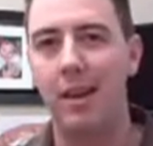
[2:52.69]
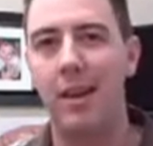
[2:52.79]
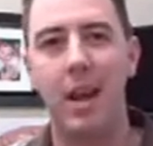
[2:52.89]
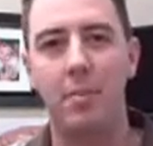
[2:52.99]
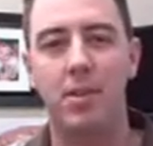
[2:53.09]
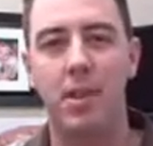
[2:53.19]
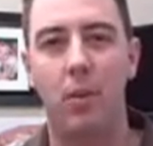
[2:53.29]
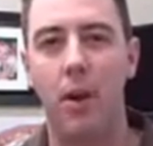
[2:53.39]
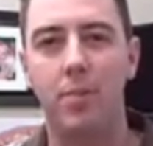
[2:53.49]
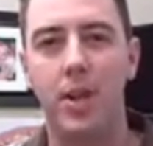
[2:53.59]

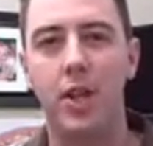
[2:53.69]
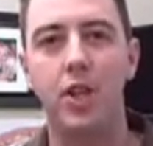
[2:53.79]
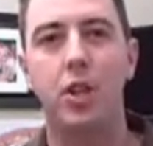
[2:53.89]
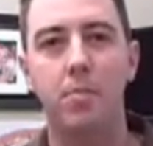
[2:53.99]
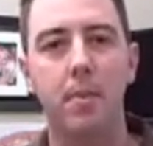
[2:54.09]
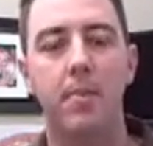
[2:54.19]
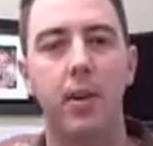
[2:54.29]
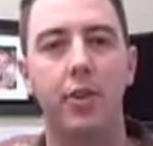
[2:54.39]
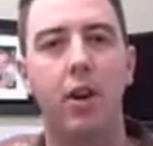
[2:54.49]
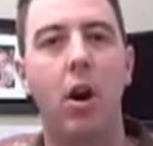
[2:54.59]
99% of websites
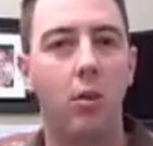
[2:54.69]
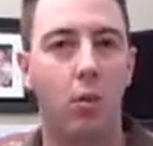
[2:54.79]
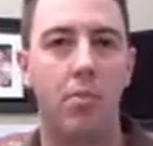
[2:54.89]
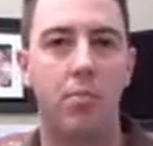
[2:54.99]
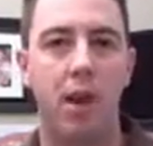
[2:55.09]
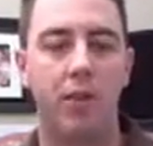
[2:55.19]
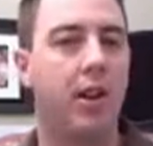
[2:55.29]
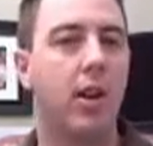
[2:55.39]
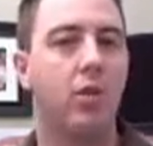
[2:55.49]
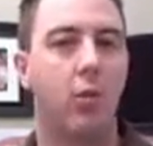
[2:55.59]
should be built on
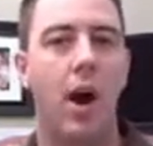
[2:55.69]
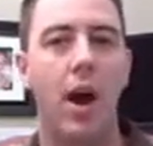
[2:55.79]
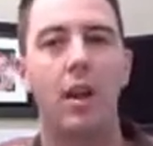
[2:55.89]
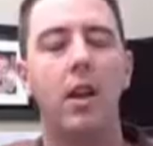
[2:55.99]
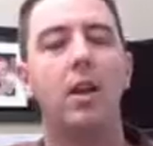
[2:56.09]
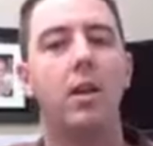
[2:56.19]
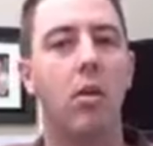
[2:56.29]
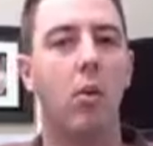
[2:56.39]
WordPress. And here's why.